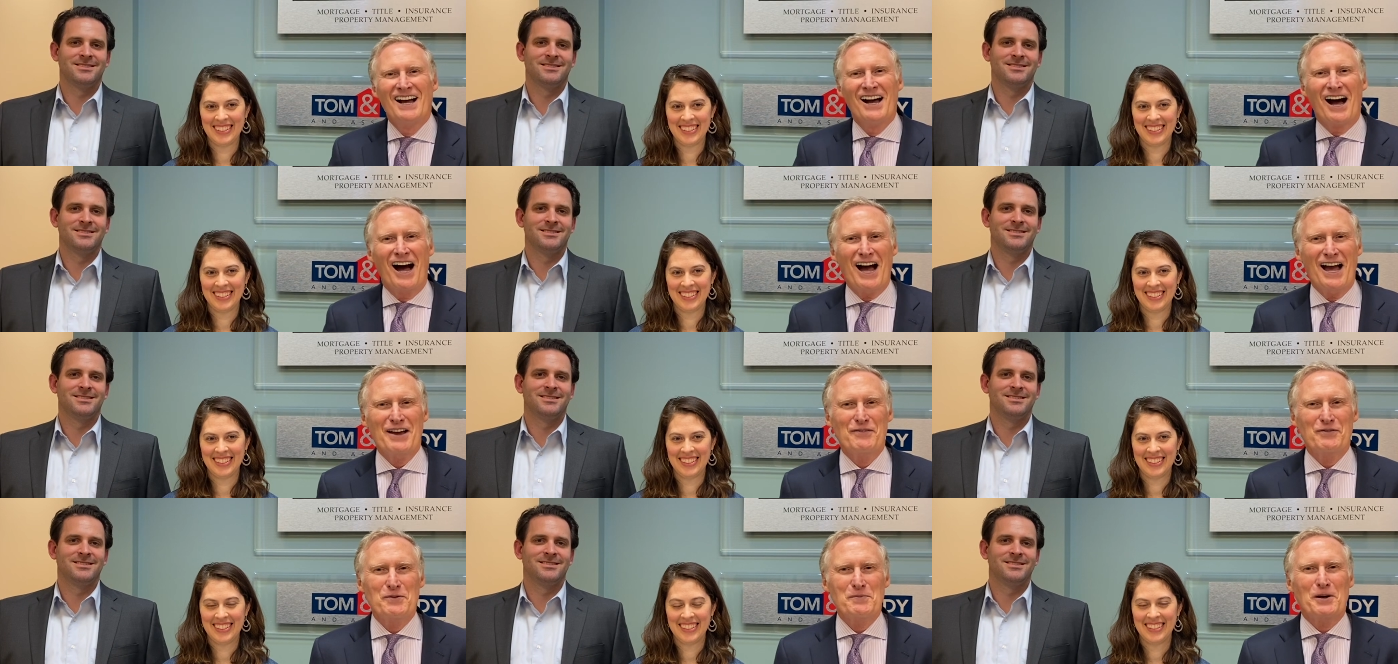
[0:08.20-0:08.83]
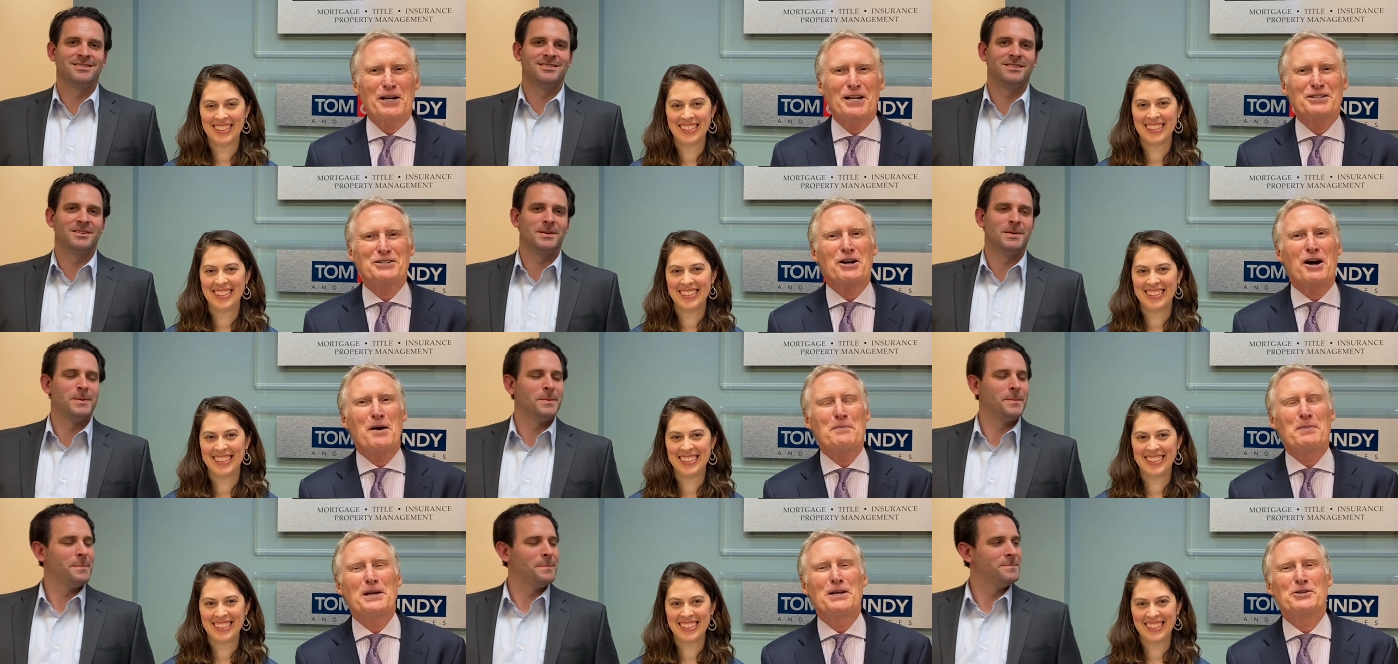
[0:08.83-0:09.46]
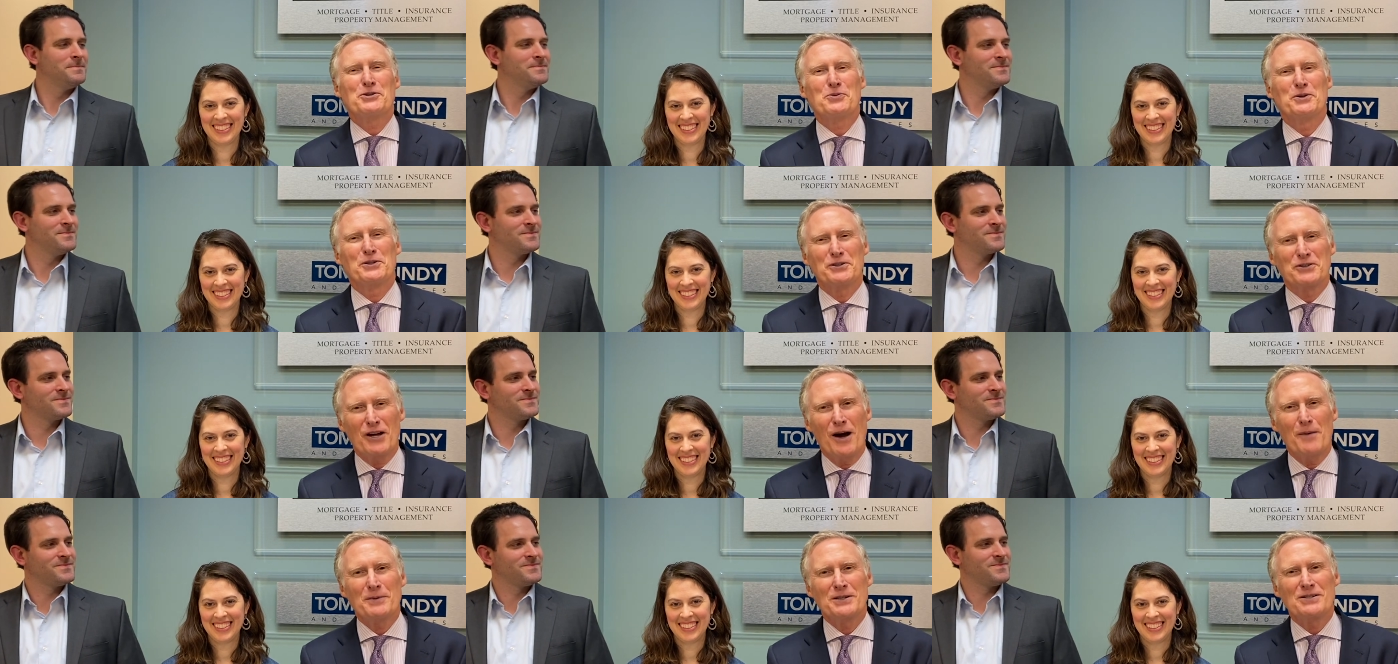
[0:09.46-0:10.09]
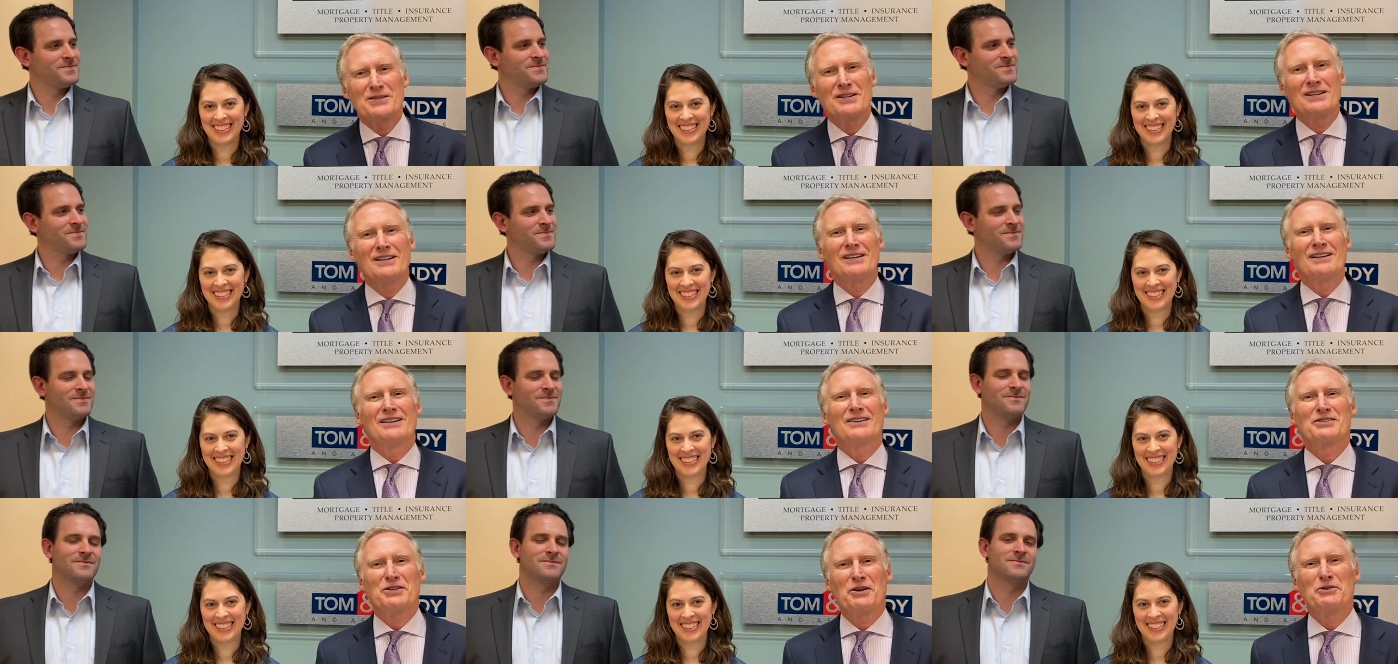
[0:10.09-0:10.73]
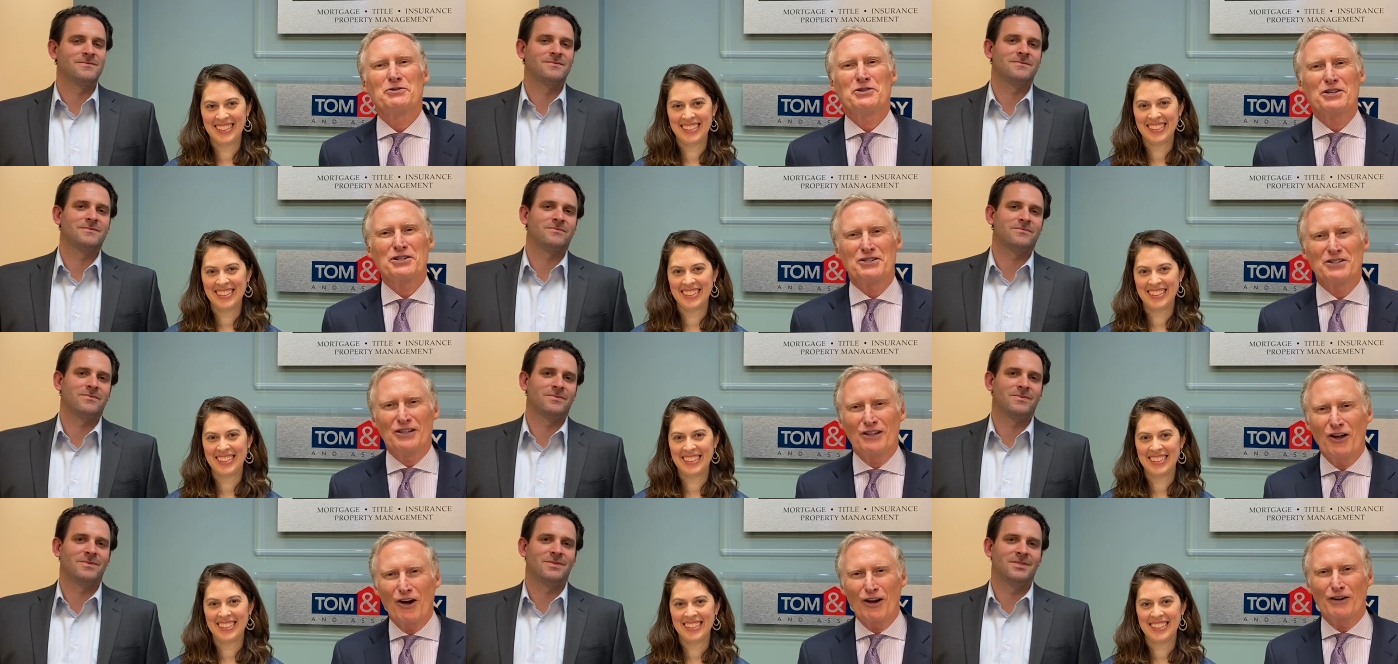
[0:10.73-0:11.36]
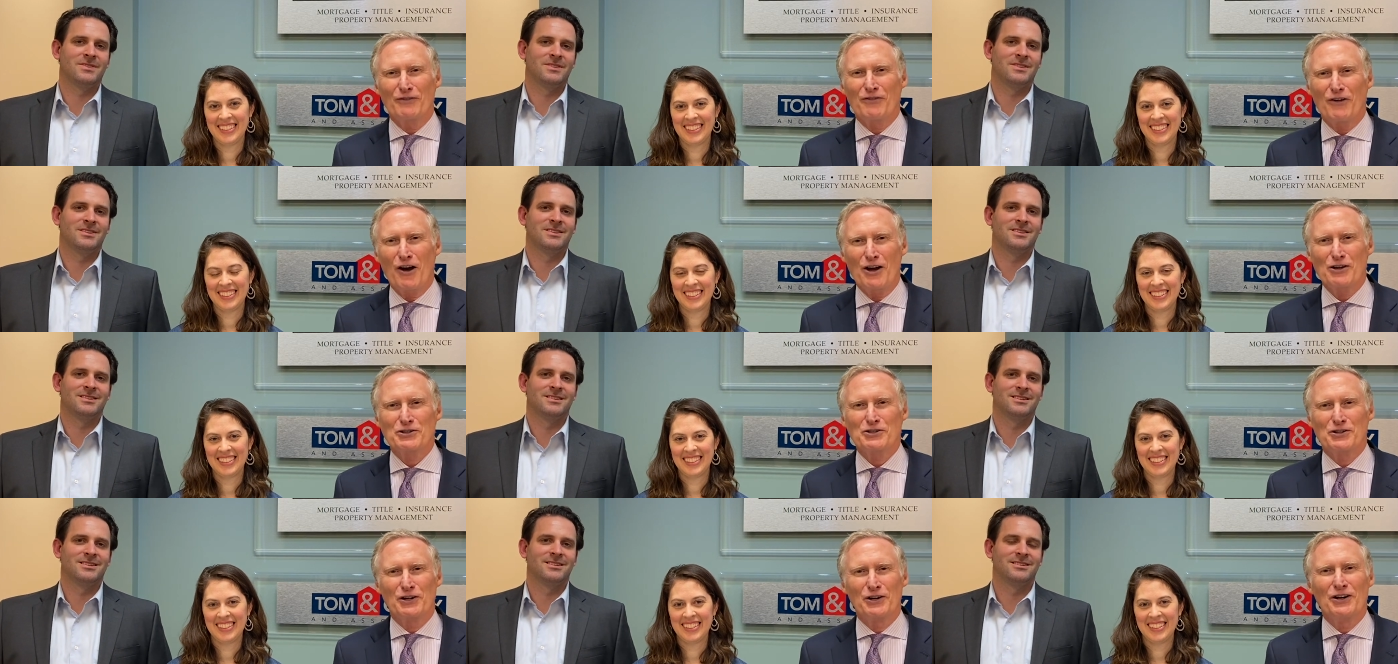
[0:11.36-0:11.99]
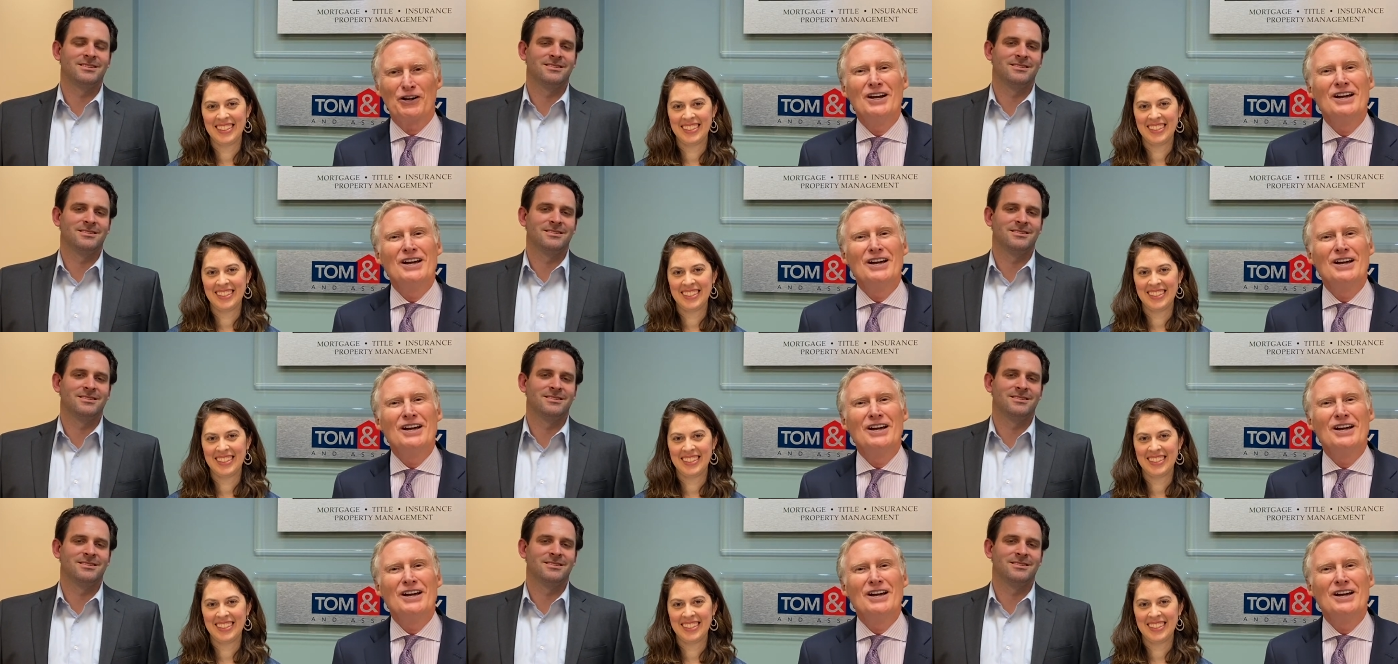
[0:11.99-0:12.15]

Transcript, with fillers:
Speaker 1: Hi everybody, Tom Peach with Tom and Cindy and Associates at Long & Foster.